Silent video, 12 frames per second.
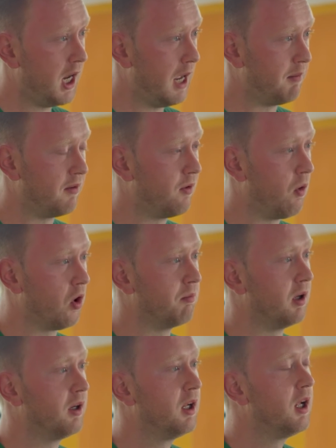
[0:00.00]
and my phone
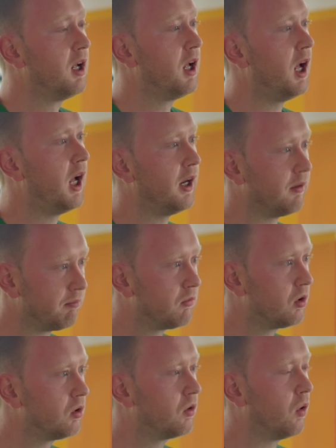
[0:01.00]
number, and
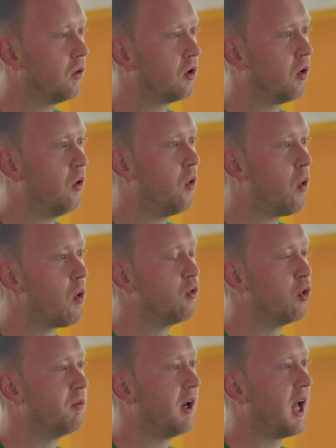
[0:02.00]
the whole
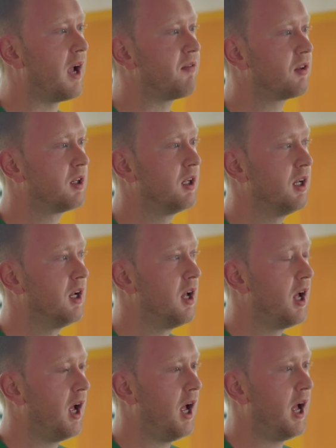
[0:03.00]
room laughed.
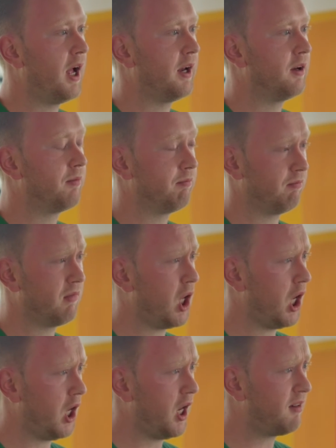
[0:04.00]
And
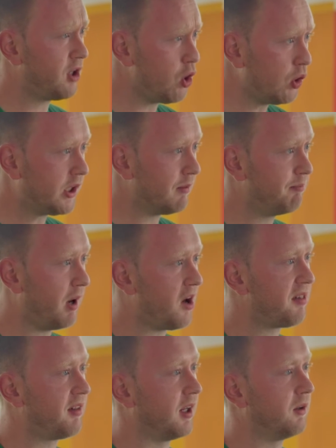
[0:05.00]
it's hugely
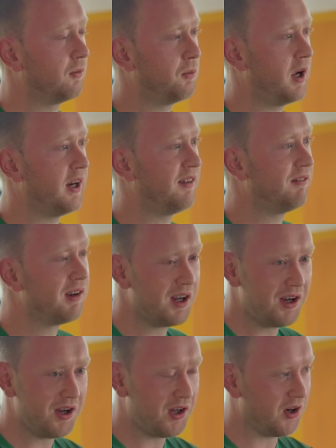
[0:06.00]
embarrassing when
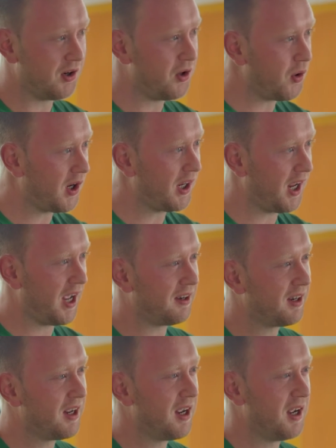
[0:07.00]
you're looking
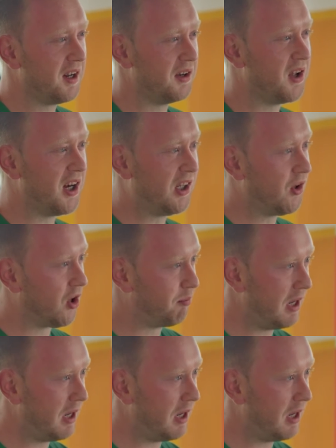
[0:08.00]
at 90 other